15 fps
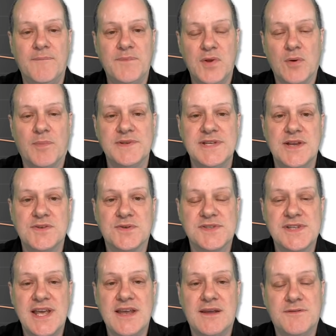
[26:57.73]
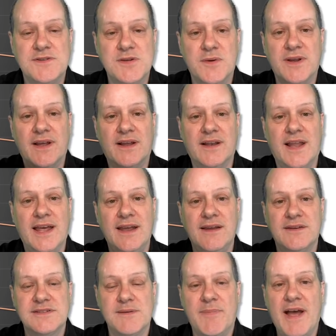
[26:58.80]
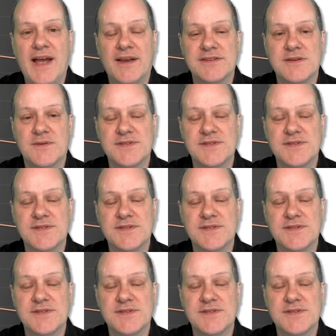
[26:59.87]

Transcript: your potential stake if you're doing a lay to back. So